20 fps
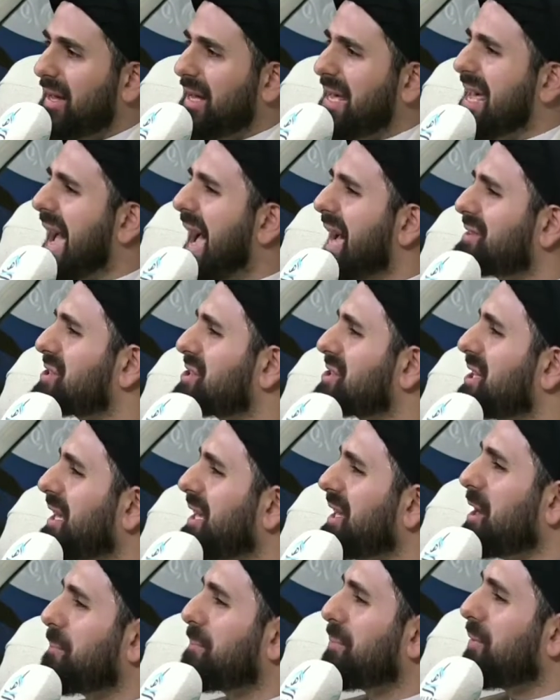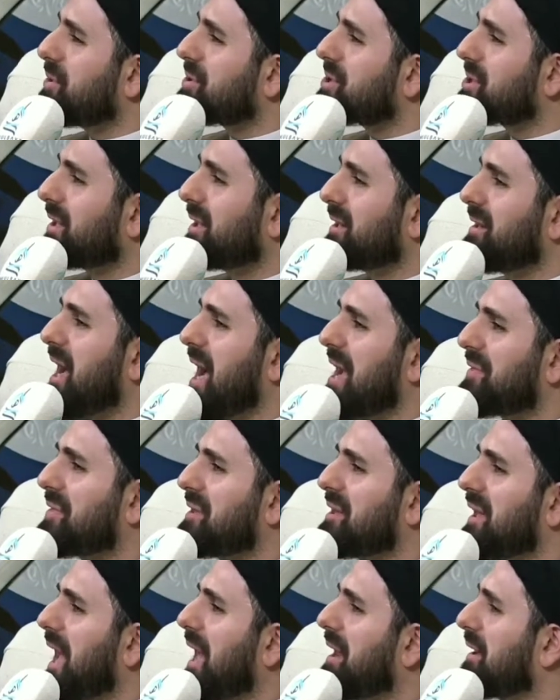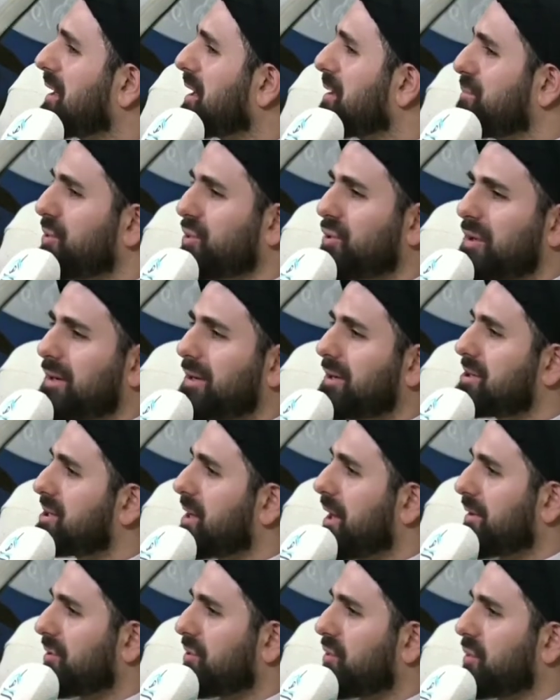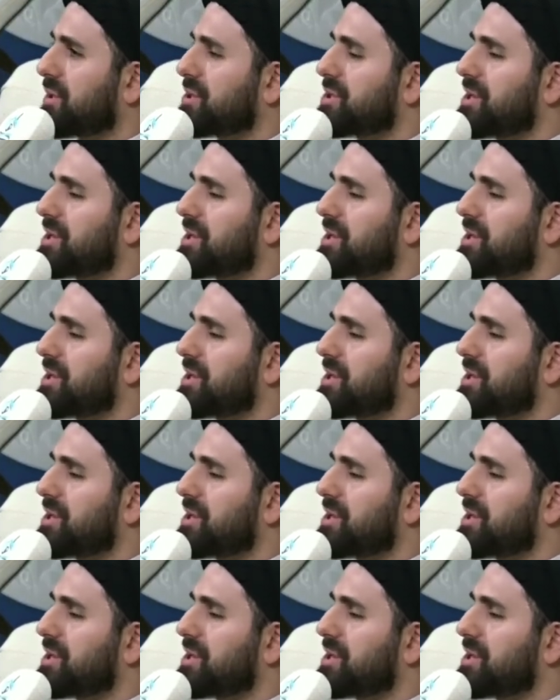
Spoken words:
He had seen a person, I think at a community center or